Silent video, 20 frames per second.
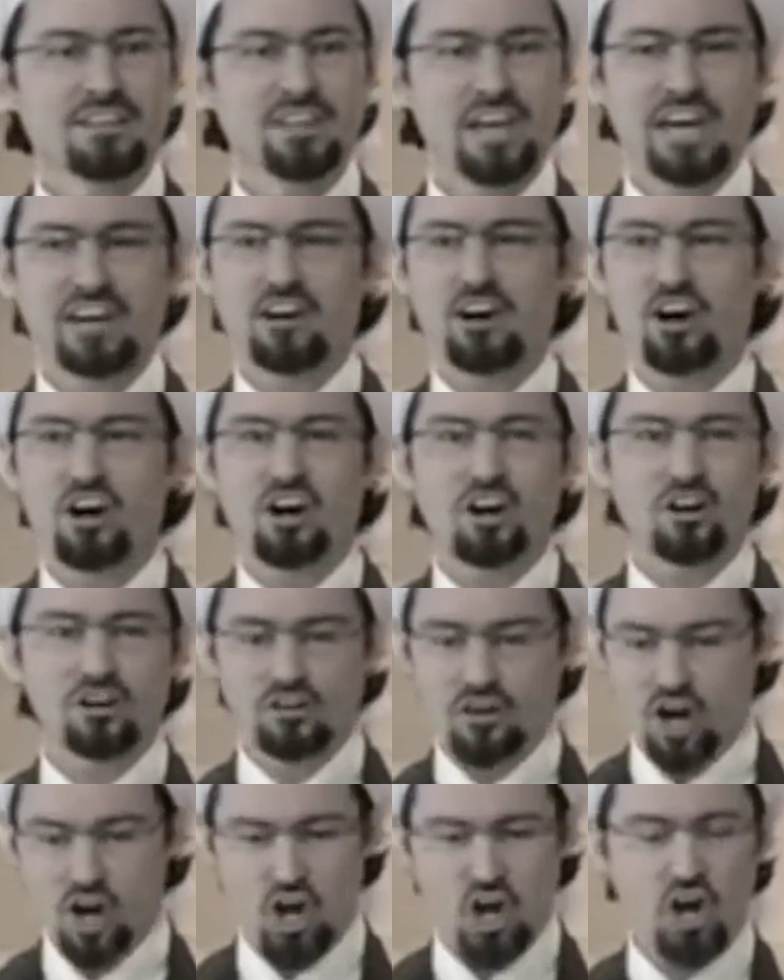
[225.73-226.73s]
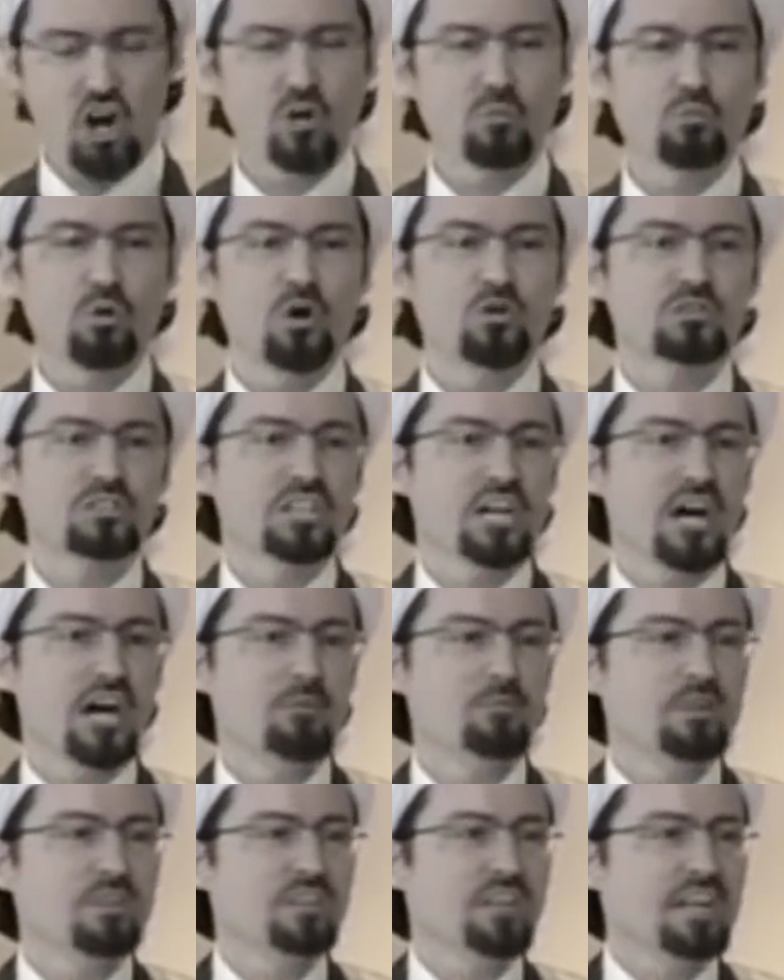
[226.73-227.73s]
That our harm won't
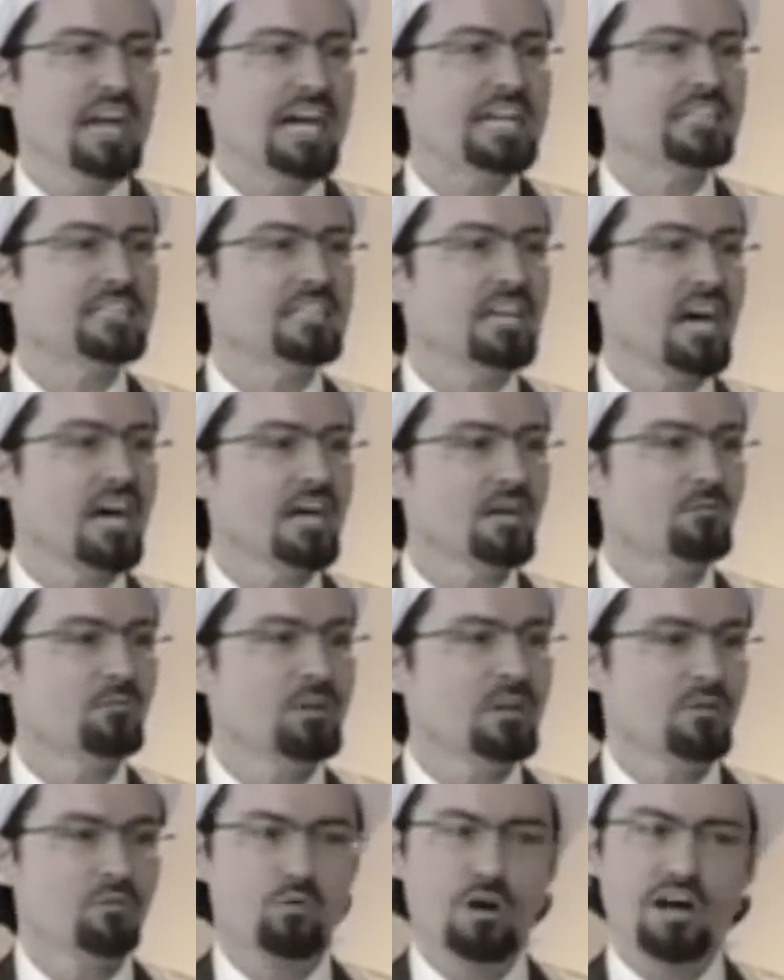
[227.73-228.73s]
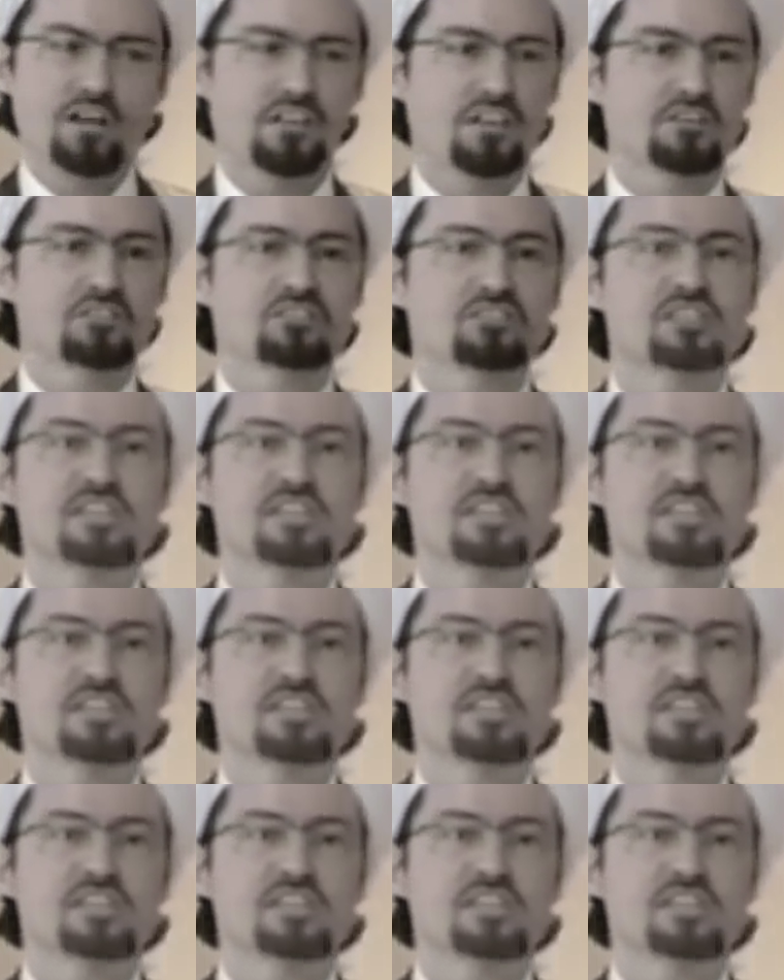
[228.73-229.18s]
come in the nighttime while they're